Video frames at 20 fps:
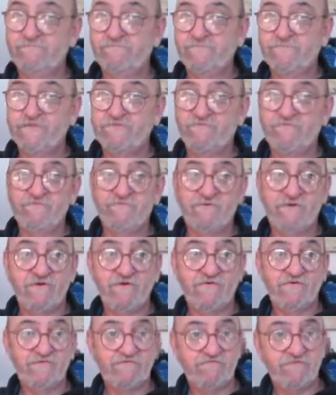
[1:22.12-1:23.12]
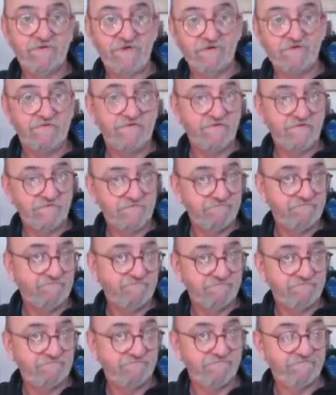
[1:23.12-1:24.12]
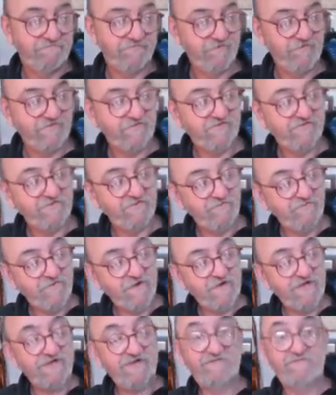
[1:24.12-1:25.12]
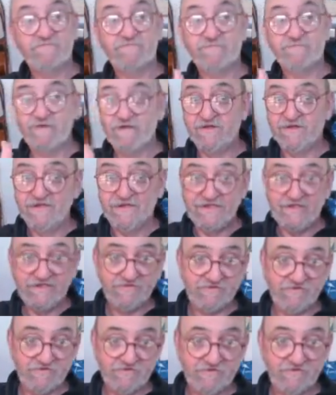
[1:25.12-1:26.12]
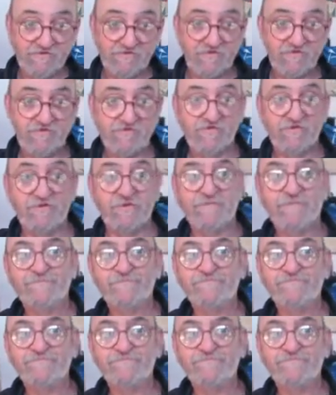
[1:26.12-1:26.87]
Different folks like to do this different ways. Here's a suggestion.